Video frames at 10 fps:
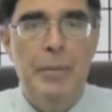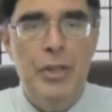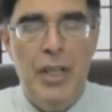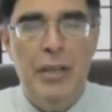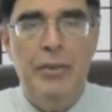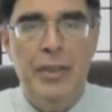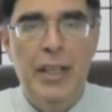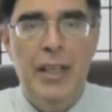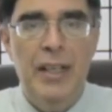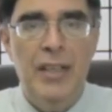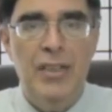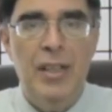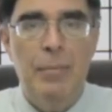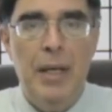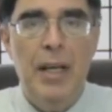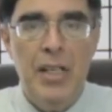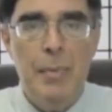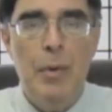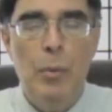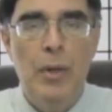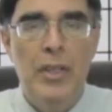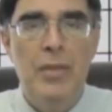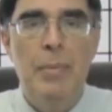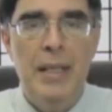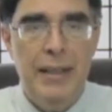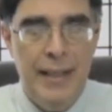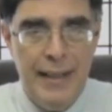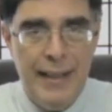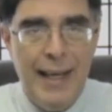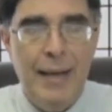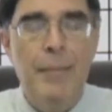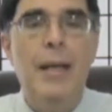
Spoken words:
But Jacqueline Kennedy said, my husband wanted to be in that game,